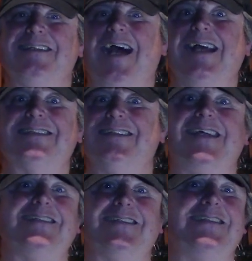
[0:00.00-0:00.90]
and
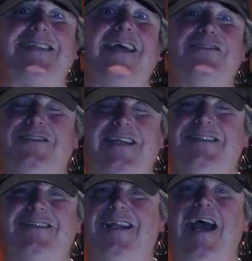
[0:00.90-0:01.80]
isolation
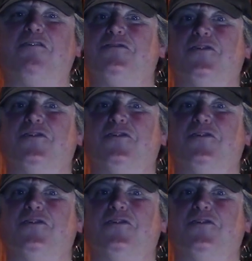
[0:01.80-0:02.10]
salutation out